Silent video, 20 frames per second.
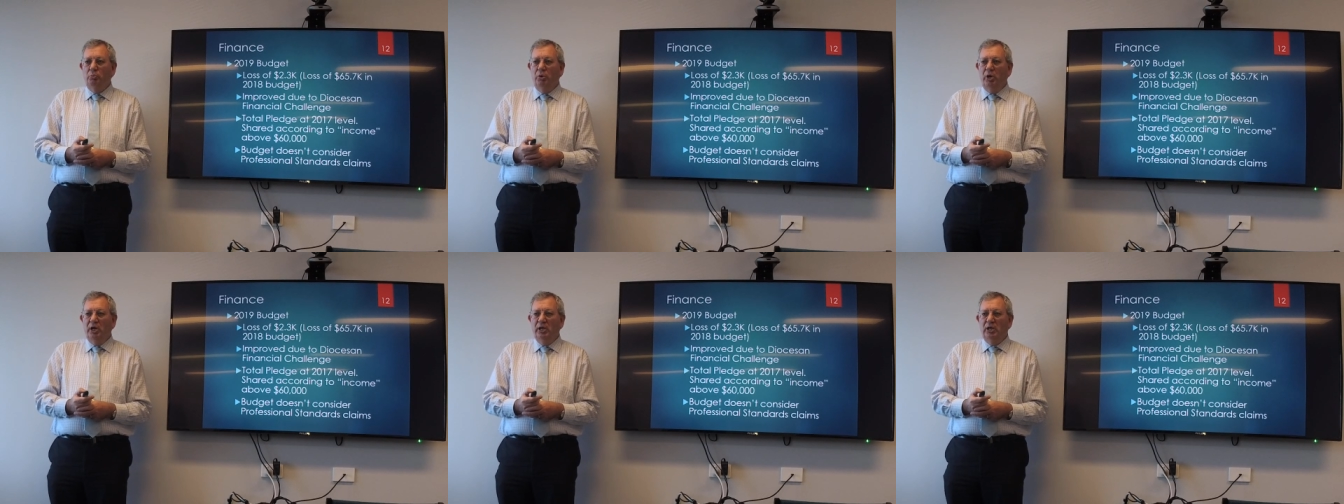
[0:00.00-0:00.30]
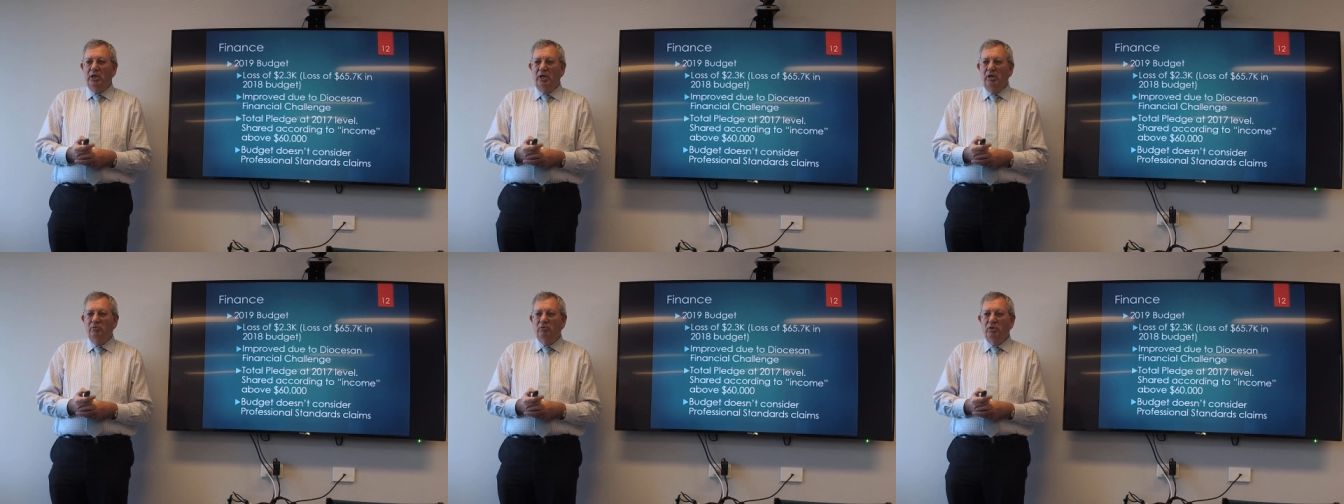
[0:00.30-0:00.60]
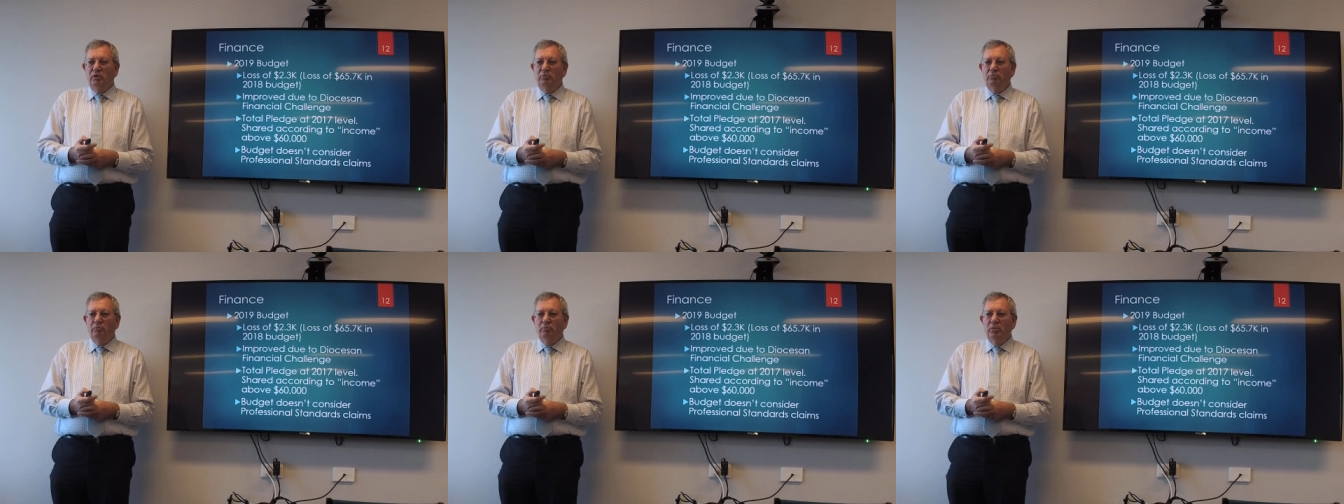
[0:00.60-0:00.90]

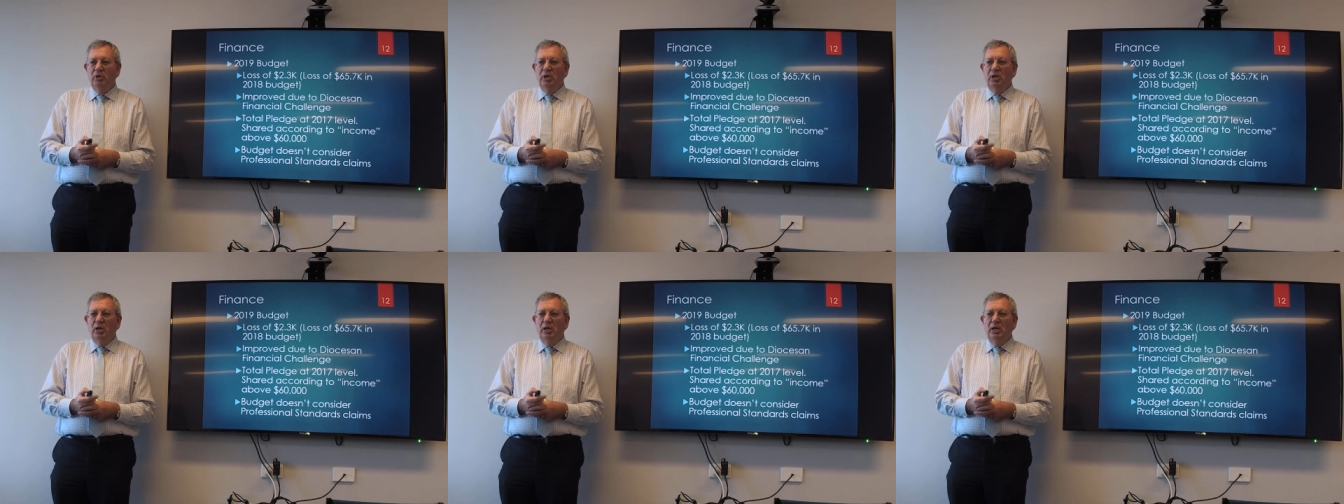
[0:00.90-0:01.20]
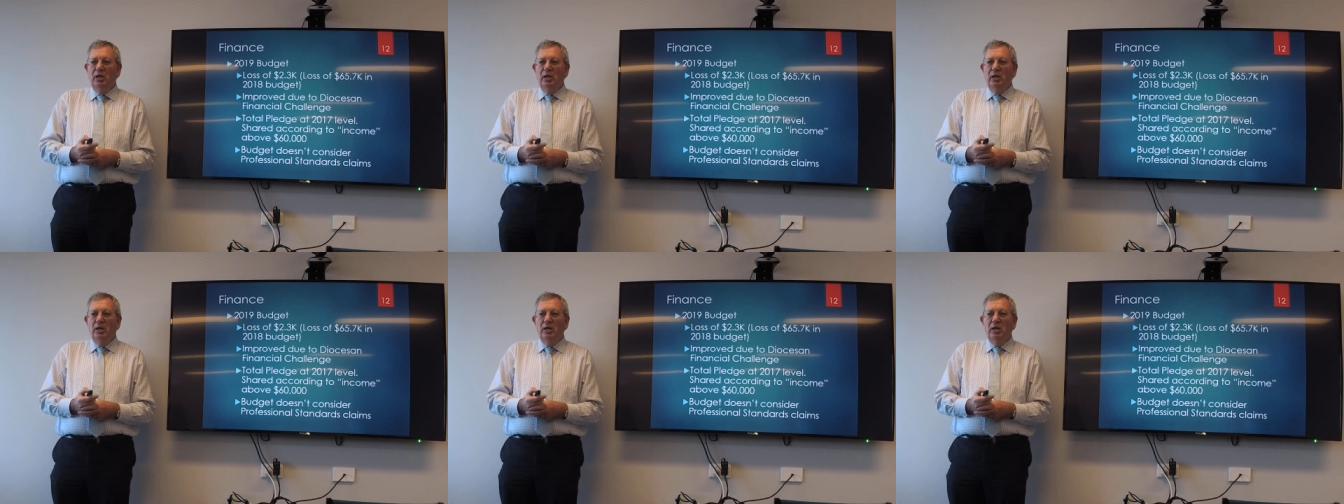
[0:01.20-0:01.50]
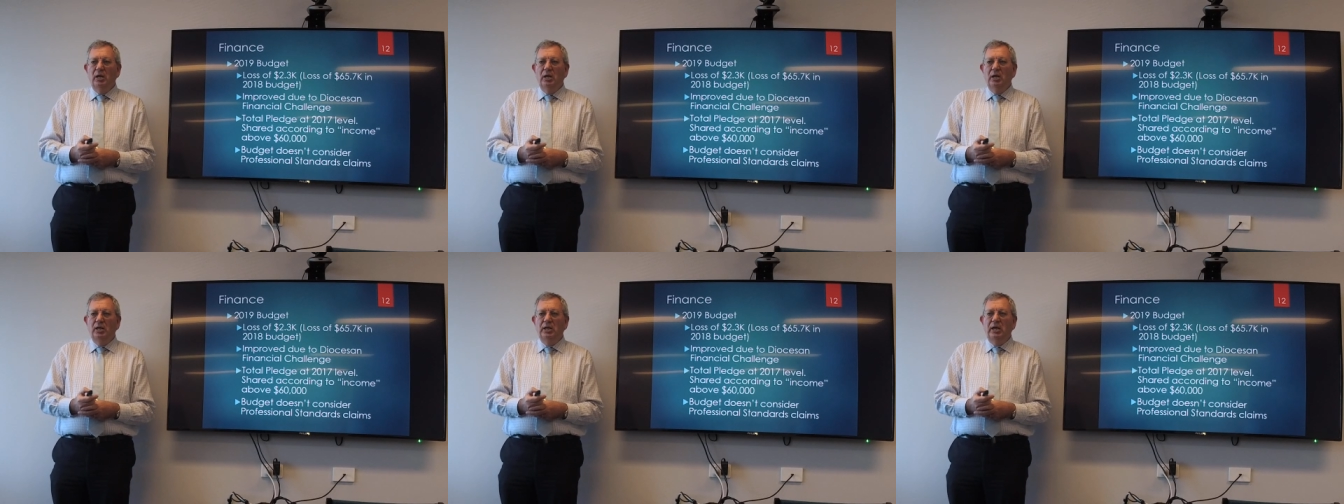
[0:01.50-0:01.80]
break-even.
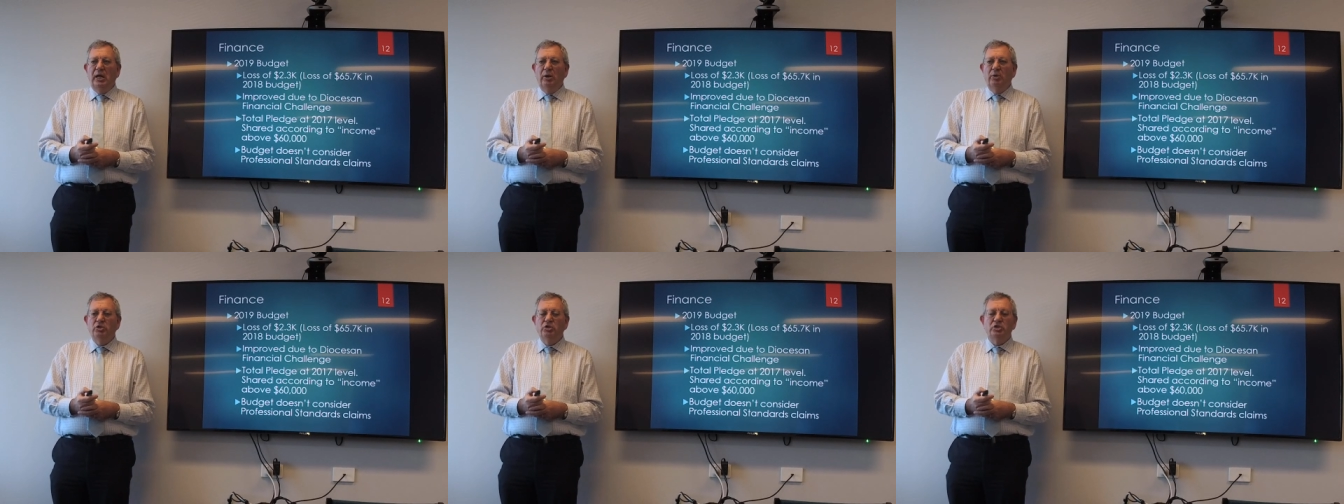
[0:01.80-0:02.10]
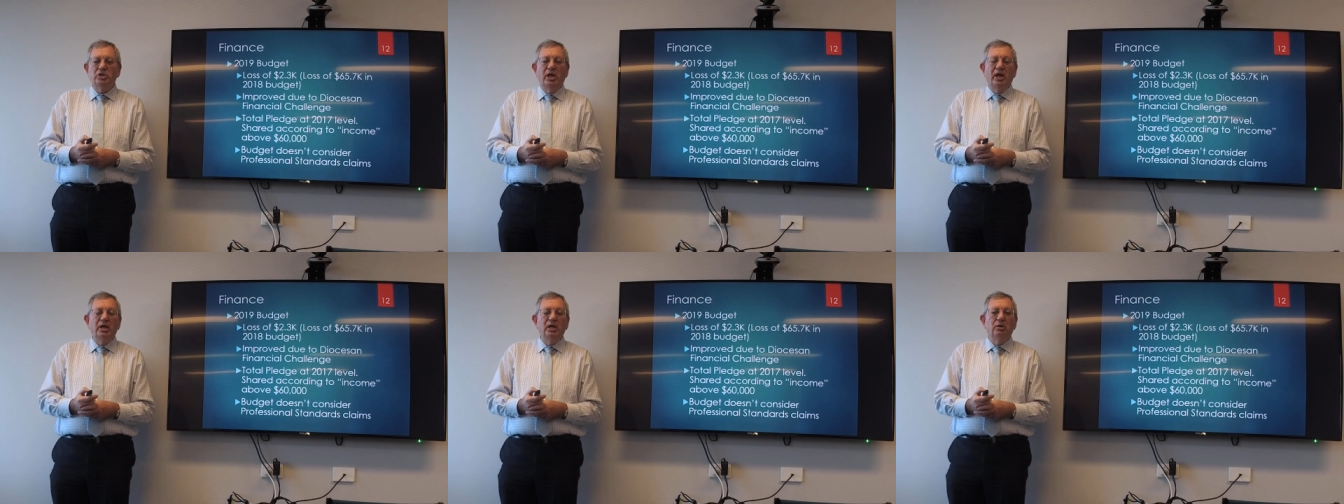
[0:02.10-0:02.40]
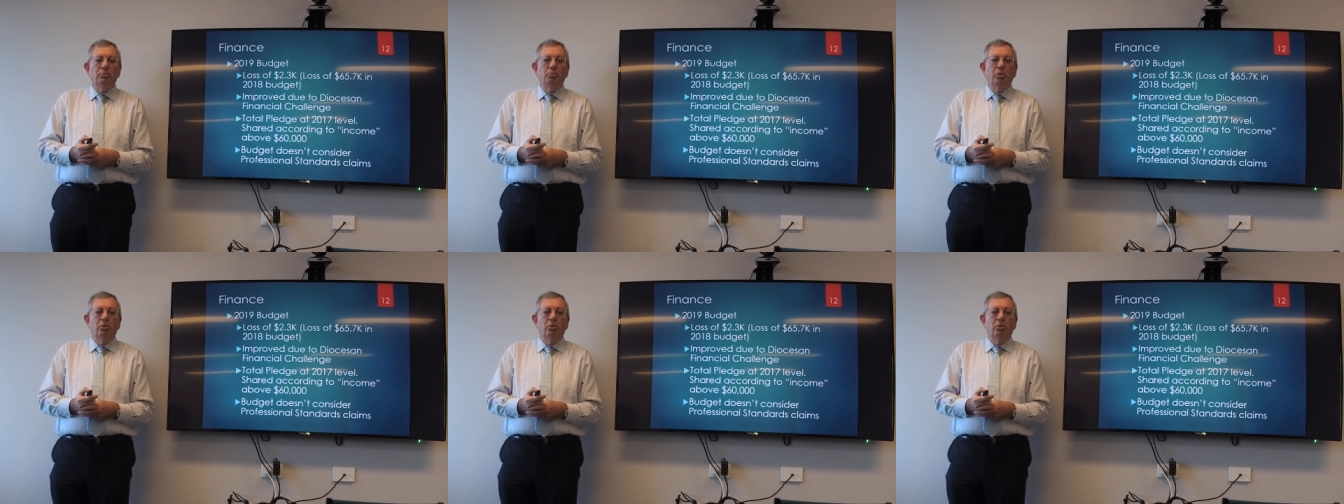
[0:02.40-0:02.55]
Now, in saying a